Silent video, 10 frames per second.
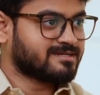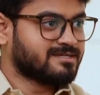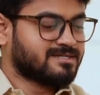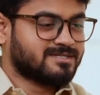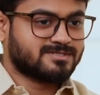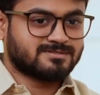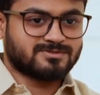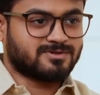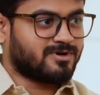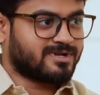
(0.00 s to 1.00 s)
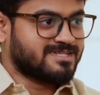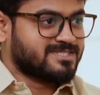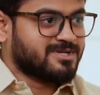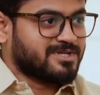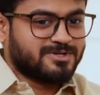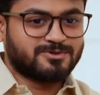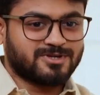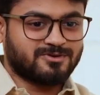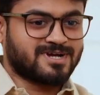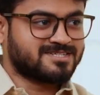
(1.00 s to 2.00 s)
So or else
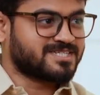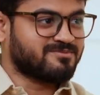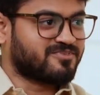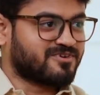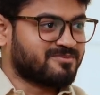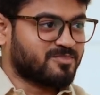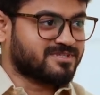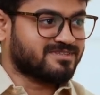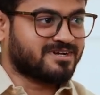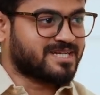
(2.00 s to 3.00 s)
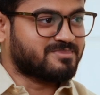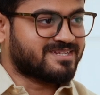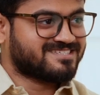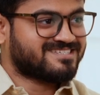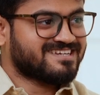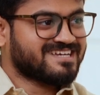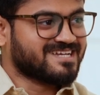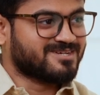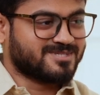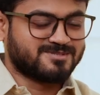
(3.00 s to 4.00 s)
you can't stream for more than 30 minutes
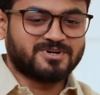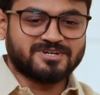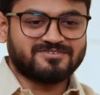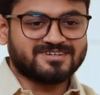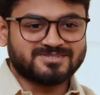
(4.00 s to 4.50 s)
on Spotify.